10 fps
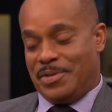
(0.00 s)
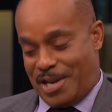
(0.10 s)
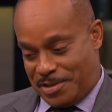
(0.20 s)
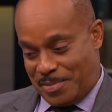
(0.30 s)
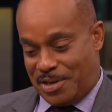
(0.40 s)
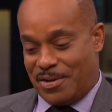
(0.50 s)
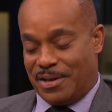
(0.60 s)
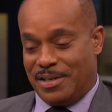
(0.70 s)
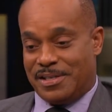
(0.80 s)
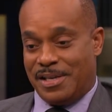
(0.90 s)
Yes, my daughter
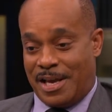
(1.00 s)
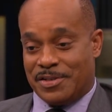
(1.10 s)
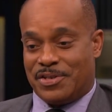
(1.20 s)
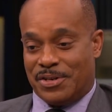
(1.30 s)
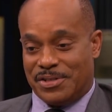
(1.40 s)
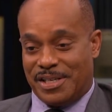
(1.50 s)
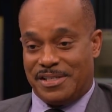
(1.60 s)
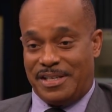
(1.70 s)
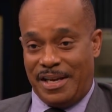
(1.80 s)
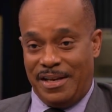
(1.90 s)
Alyssa has turned
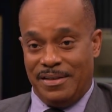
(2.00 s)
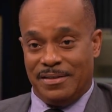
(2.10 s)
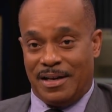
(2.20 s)
sixteen. She